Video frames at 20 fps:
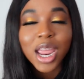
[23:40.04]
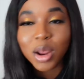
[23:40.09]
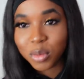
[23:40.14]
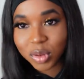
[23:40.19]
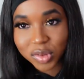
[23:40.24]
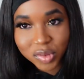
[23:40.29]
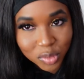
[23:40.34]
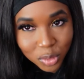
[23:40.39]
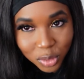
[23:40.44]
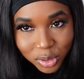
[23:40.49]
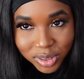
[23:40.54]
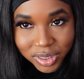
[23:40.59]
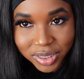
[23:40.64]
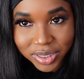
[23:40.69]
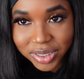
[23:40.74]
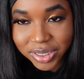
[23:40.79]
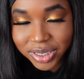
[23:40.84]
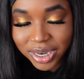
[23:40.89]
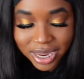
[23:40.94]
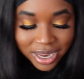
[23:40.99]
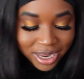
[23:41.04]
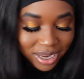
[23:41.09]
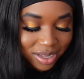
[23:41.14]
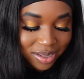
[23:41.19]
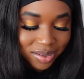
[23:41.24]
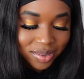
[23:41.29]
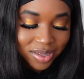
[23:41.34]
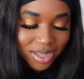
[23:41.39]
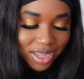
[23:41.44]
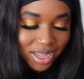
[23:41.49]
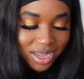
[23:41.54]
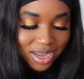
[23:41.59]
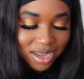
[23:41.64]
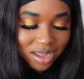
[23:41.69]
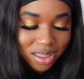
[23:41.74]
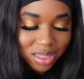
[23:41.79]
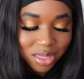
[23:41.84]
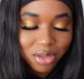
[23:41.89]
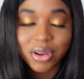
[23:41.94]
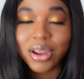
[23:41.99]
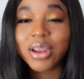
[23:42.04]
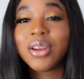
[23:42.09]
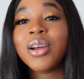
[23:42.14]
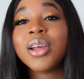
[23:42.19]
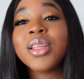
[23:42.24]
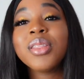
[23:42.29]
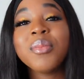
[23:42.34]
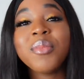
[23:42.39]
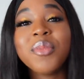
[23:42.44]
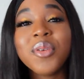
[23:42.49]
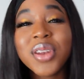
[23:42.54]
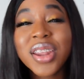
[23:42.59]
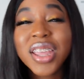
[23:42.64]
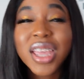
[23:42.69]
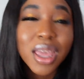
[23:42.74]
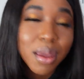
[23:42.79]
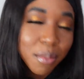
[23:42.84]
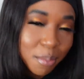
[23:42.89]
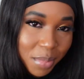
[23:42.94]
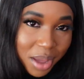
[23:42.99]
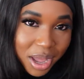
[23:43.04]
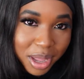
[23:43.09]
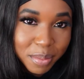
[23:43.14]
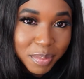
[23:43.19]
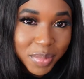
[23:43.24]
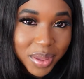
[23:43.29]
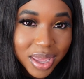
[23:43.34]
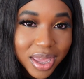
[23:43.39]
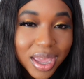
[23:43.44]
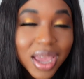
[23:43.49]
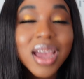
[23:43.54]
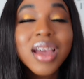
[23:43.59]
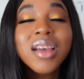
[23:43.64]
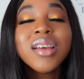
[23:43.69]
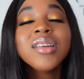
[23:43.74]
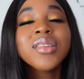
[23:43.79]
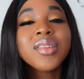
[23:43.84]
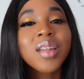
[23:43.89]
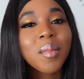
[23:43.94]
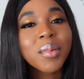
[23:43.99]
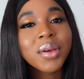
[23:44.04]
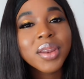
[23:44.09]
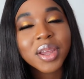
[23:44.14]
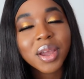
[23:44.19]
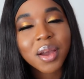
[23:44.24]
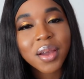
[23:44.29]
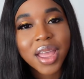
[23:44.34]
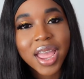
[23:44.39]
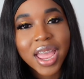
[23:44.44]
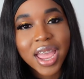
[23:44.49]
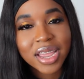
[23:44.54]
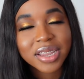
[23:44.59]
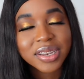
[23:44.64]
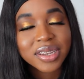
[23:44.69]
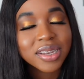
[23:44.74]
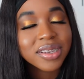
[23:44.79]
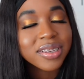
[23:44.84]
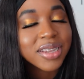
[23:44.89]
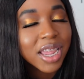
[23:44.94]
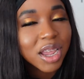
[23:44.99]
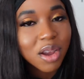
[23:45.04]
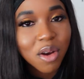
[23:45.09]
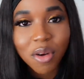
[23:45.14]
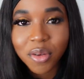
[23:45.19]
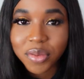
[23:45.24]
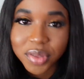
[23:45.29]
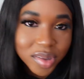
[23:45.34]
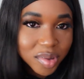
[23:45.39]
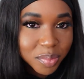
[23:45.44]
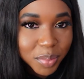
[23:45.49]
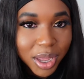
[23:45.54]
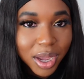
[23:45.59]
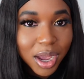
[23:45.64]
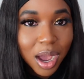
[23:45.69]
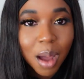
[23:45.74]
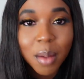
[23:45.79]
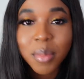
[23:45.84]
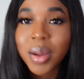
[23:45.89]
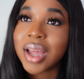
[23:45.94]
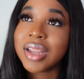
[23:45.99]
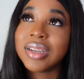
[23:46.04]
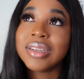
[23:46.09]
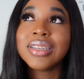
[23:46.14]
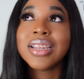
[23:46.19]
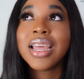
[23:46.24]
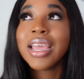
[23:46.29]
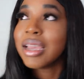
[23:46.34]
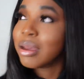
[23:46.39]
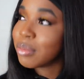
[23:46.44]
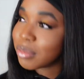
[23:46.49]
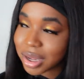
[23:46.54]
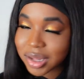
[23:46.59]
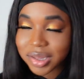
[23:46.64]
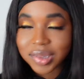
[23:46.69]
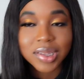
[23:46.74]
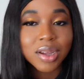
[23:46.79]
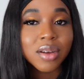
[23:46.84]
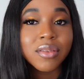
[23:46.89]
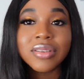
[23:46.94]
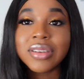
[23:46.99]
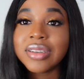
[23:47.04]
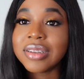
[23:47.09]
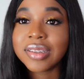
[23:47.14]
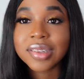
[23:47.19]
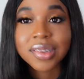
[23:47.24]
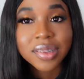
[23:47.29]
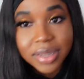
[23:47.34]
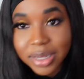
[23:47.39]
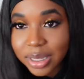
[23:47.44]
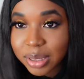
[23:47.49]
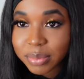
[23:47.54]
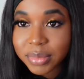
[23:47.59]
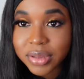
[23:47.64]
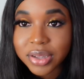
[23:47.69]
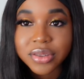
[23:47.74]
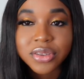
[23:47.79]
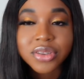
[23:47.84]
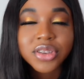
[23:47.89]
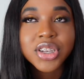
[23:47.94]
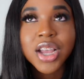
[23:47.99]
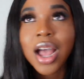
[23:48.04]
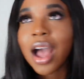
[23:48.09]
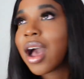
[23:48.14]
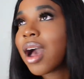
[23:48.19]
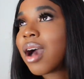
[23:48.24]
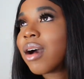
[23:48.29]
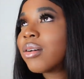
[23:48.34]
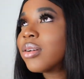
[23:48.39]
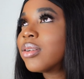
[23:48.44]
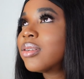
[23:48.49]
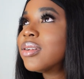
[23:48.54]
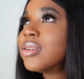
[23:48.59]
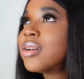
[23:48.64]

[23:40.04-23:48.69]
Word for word: it was not. Is it 3 o'clock in the morning? It might be. So I'm going to go ahead, take off this makeup and take myself to sleep because child,